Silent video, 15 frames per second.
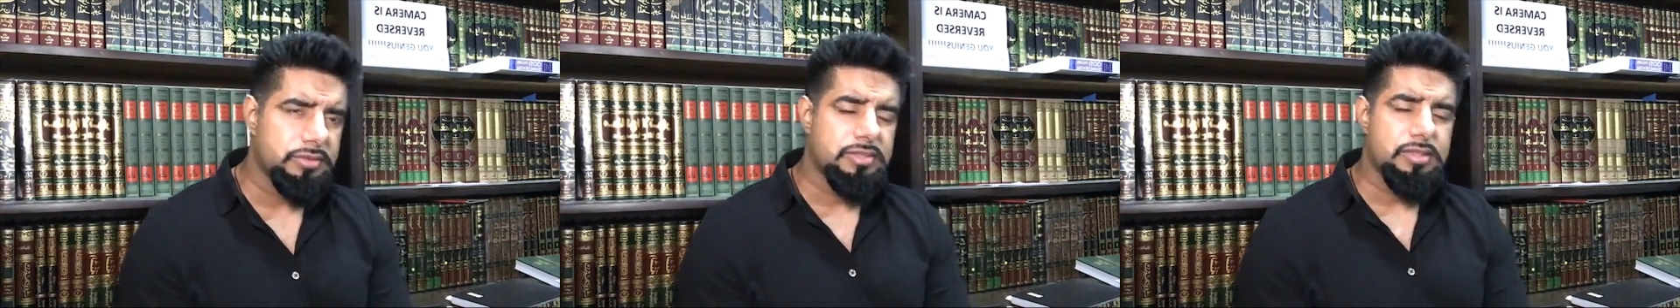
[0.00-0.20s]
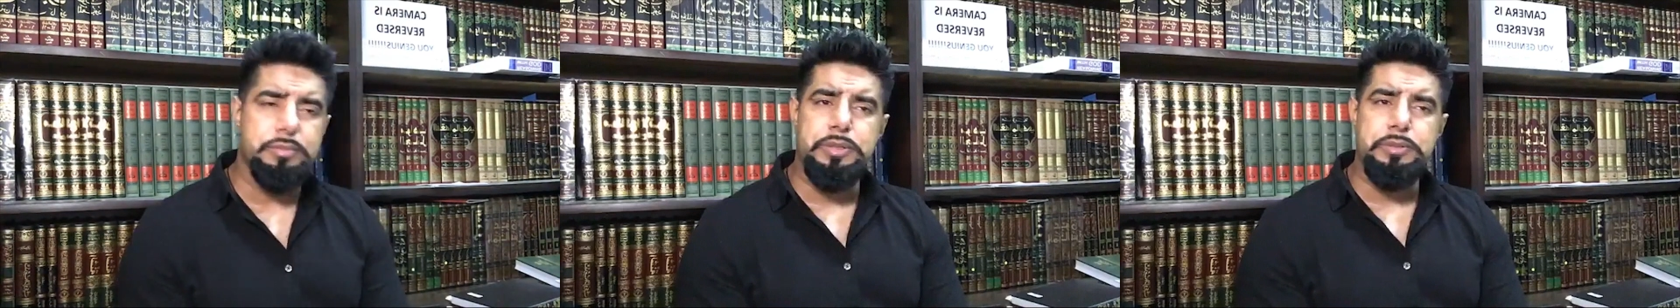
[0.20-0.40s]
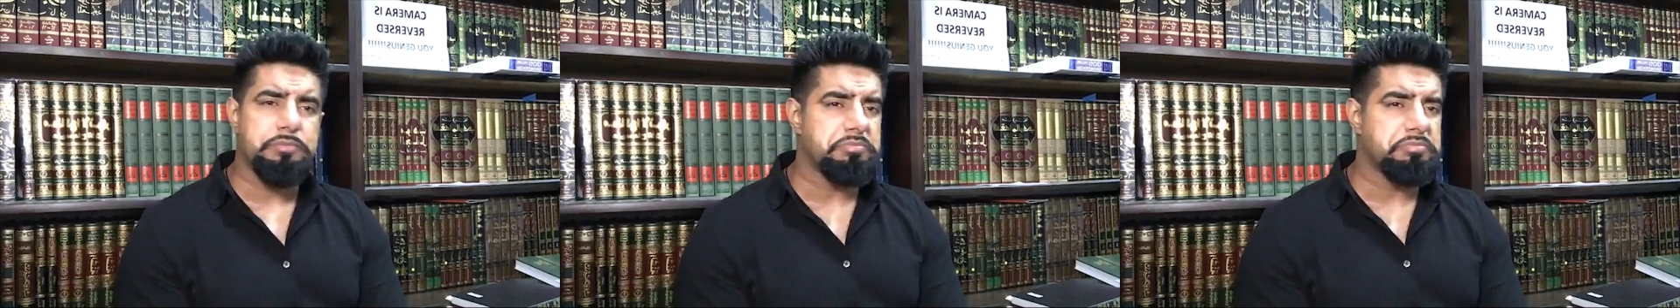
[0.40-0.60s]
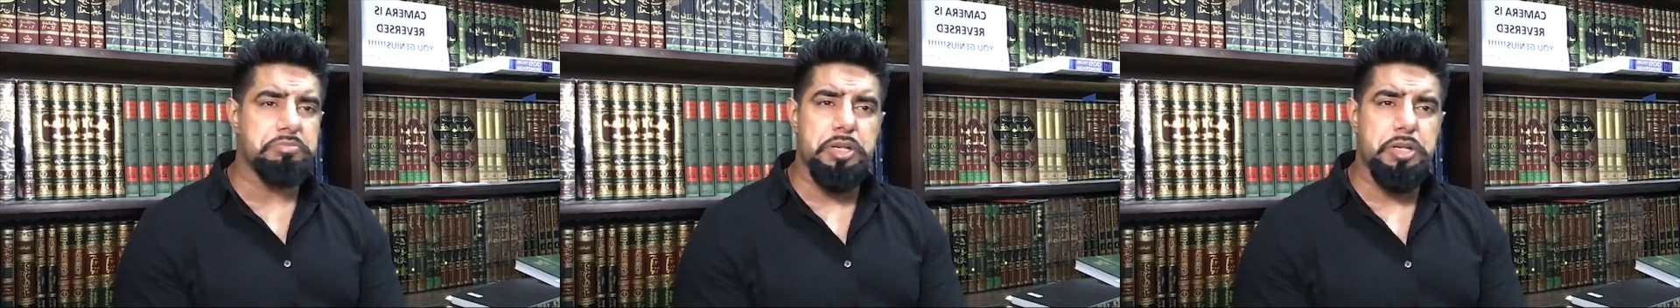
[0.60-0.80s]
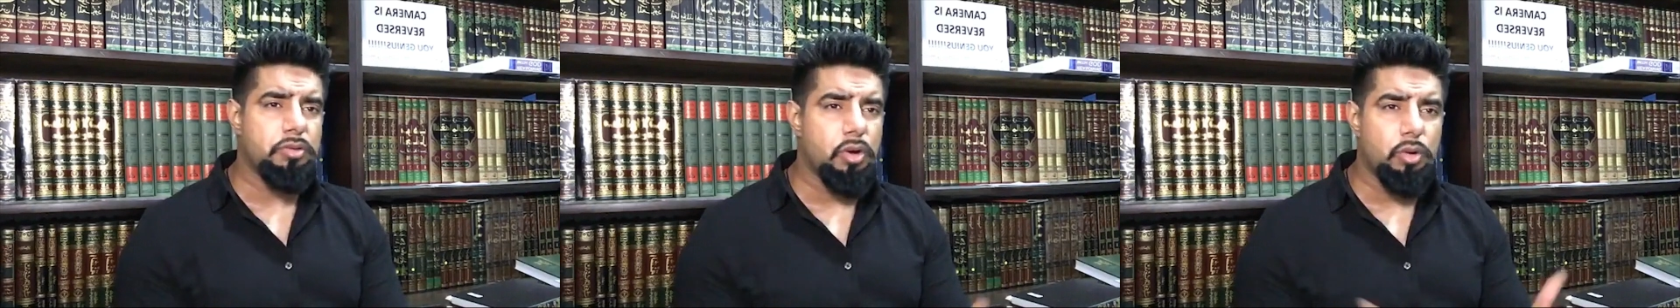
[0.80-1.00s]
I mean,
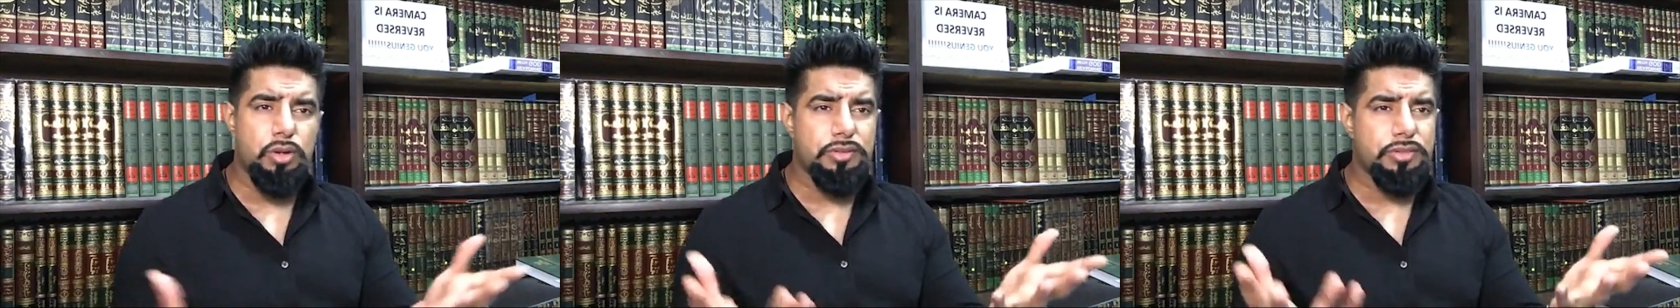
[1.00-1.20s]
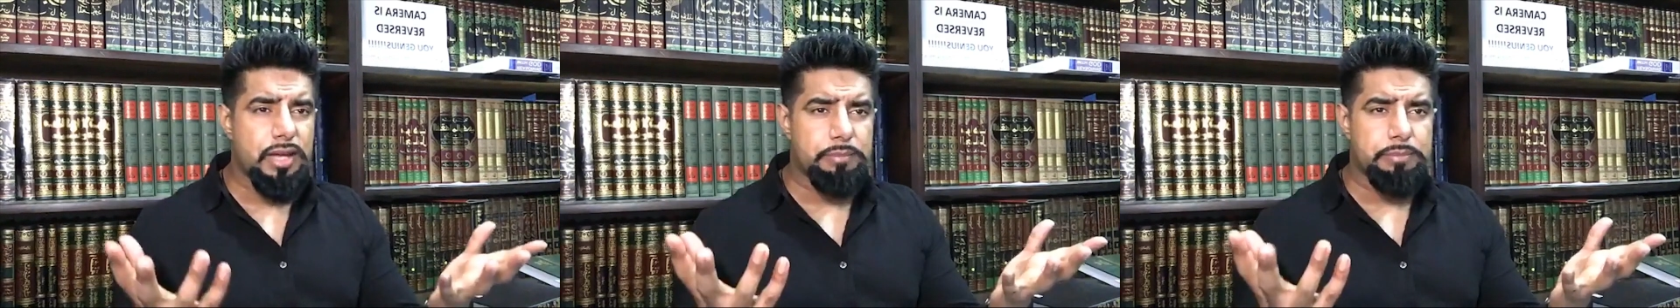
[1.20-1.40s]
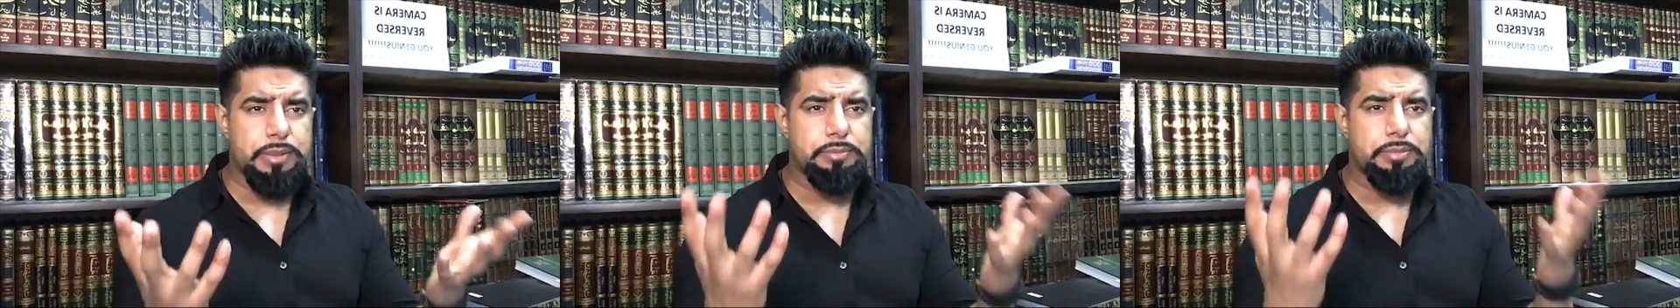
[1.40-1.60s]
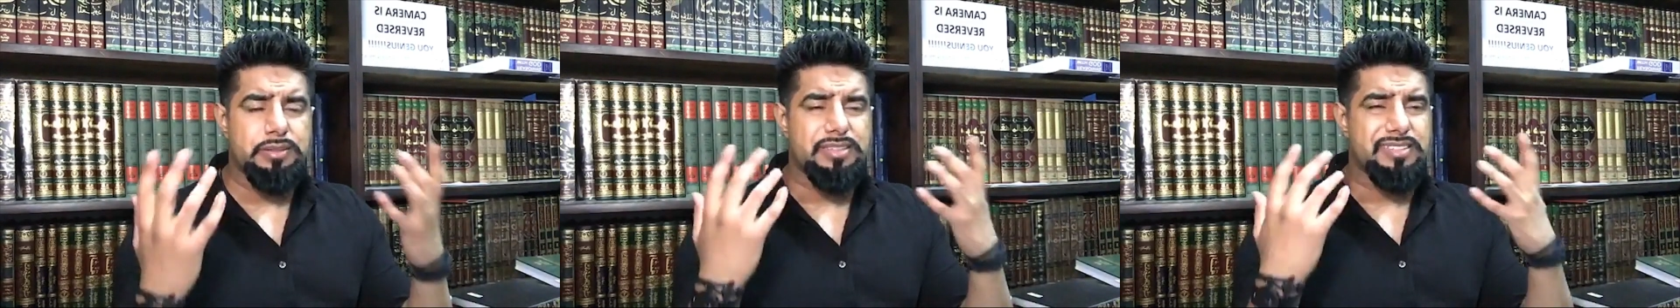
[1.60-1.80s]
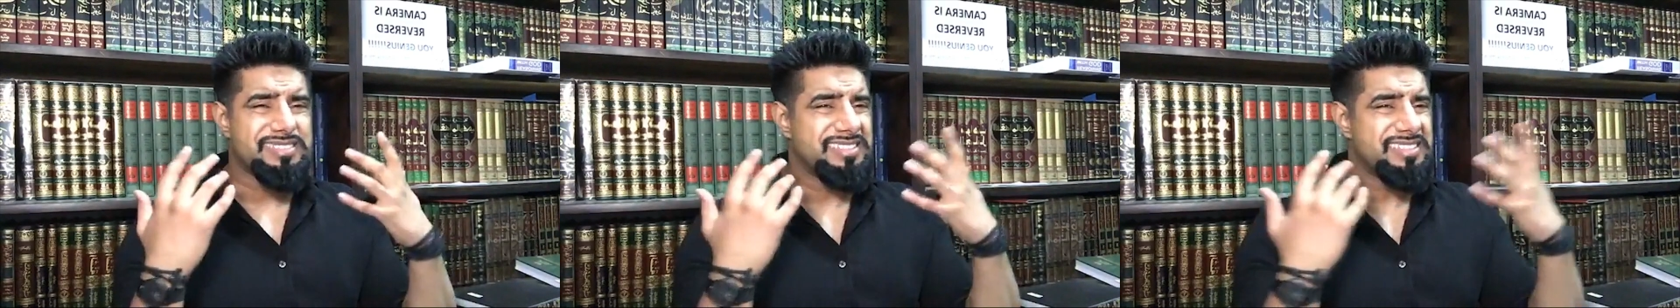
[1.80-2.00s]
enroll on that, people.
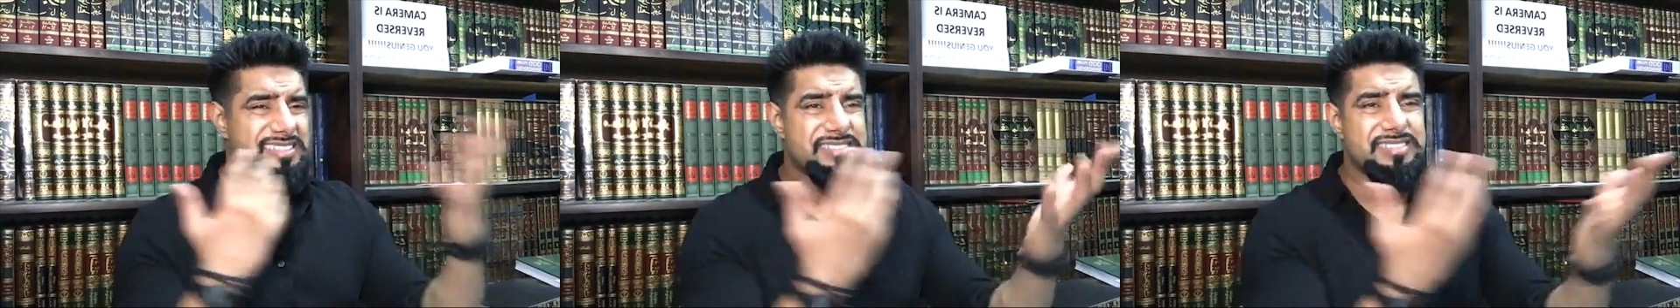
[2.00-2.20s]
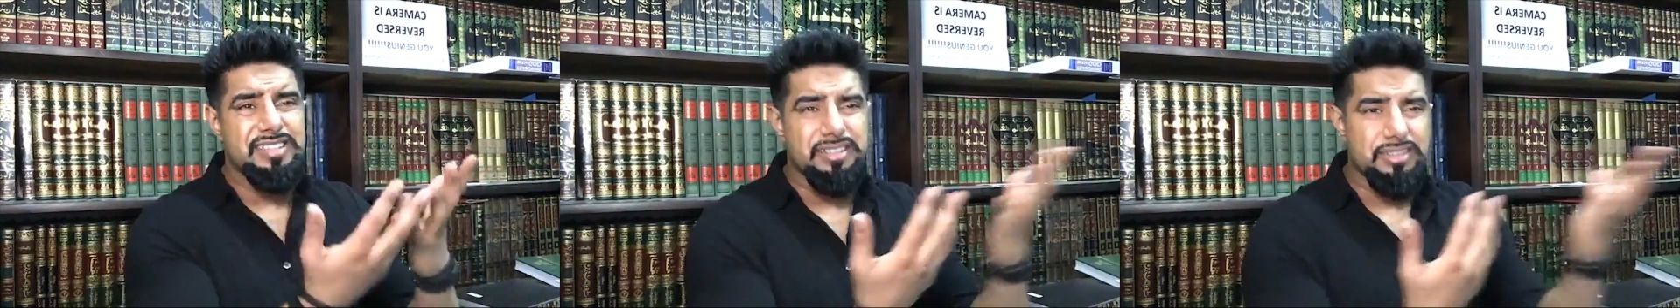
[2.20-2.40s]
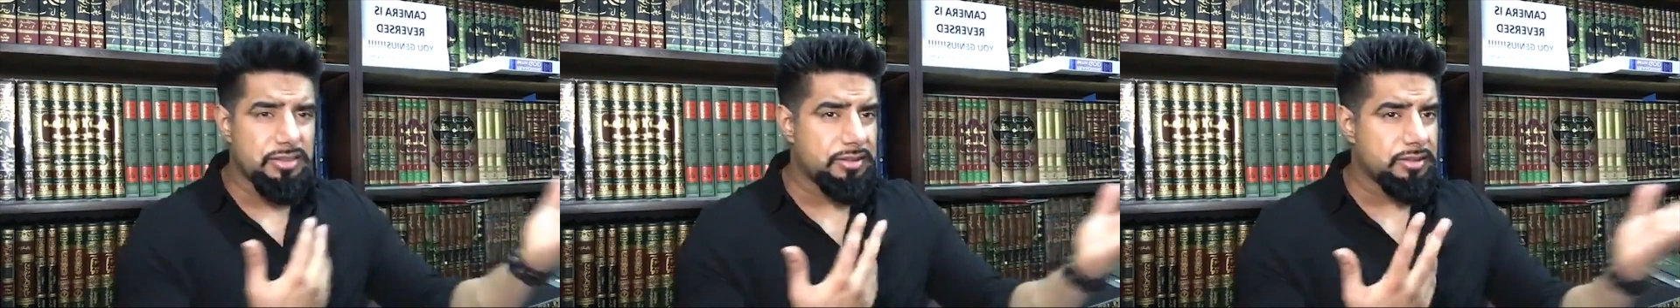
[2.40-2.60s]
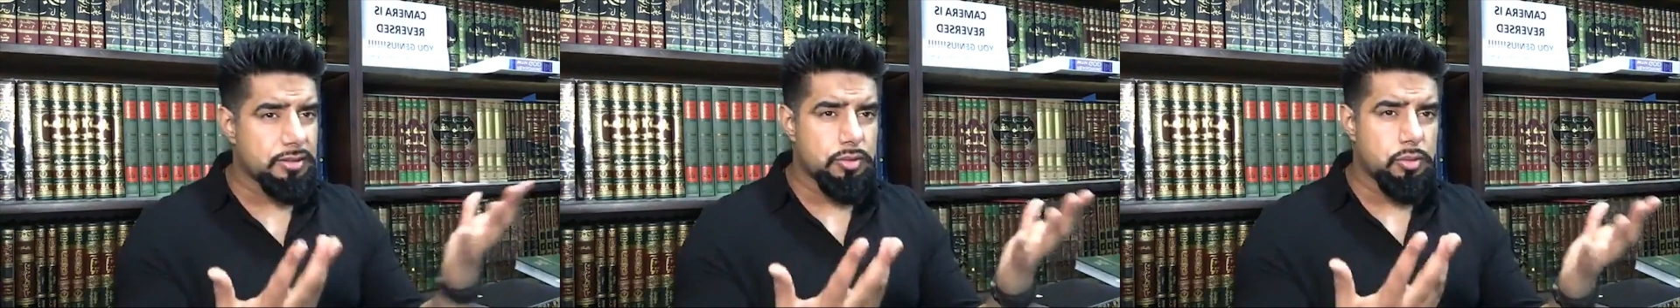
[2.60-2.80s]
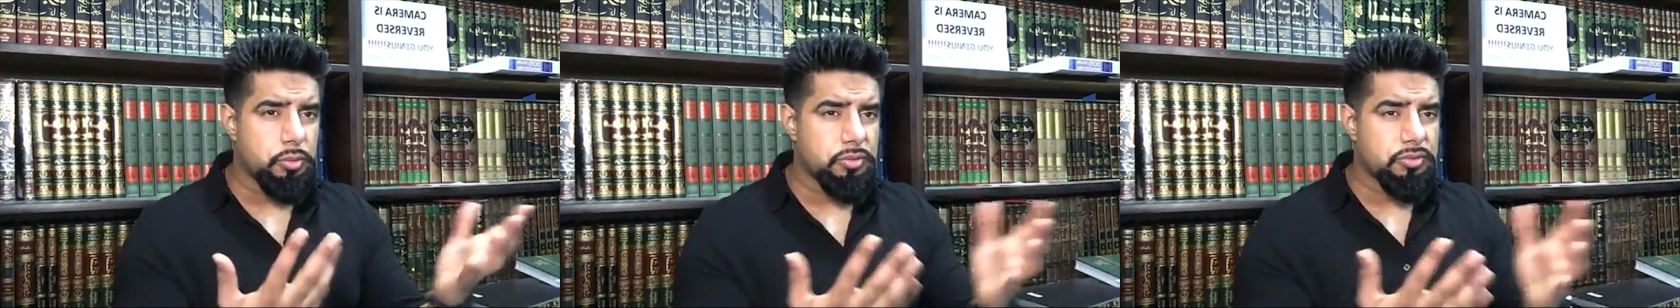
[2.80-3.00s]
There's a distant learning
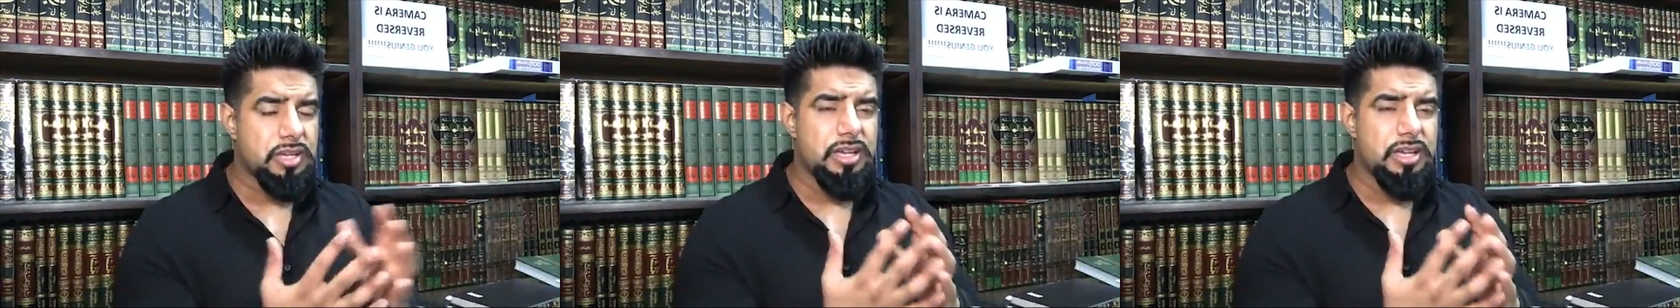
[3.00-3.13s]
course.